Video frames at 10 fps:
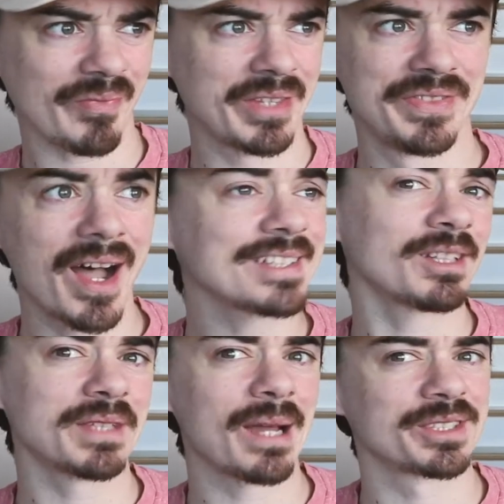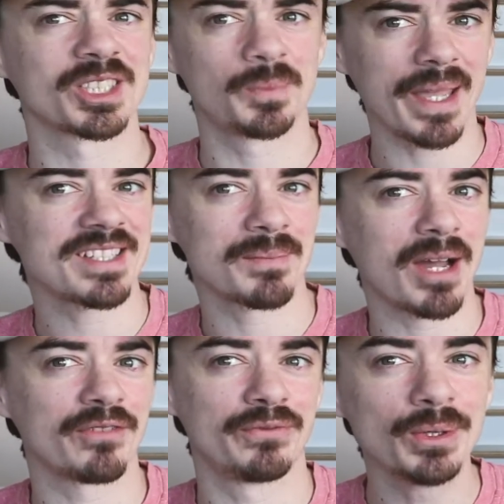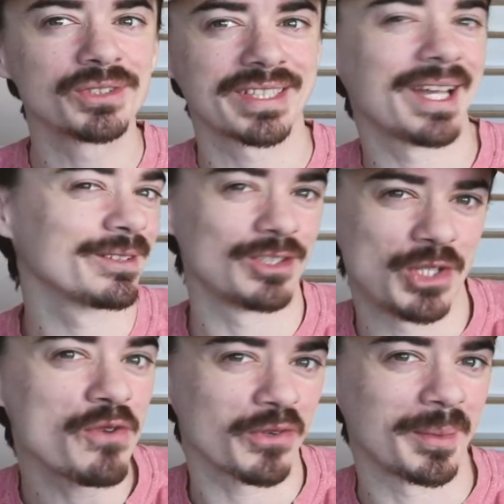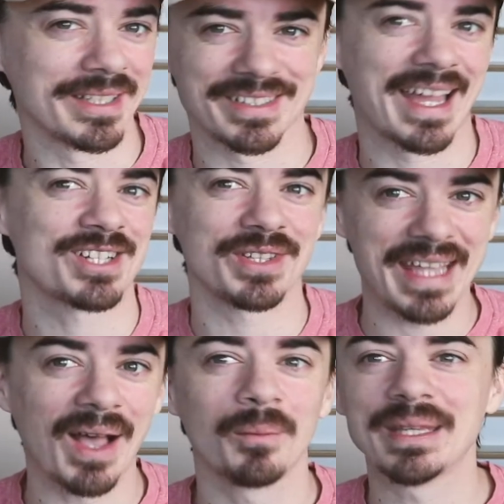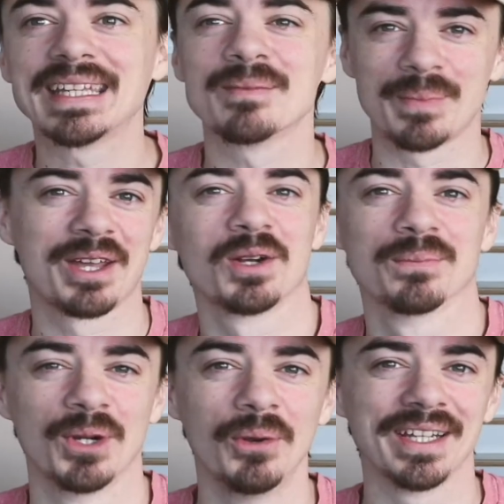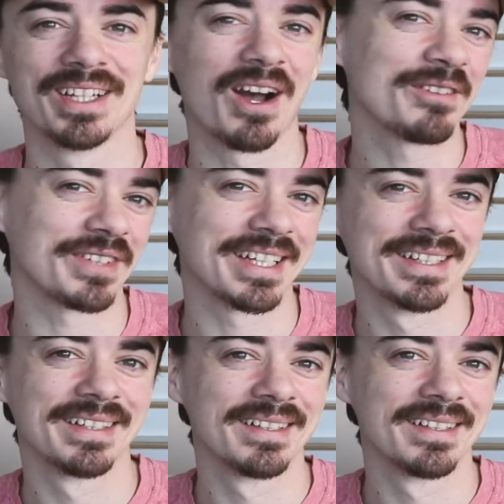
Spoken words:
not something I was expecting my food scale to do for me, is to actually help me get better brewing coffee.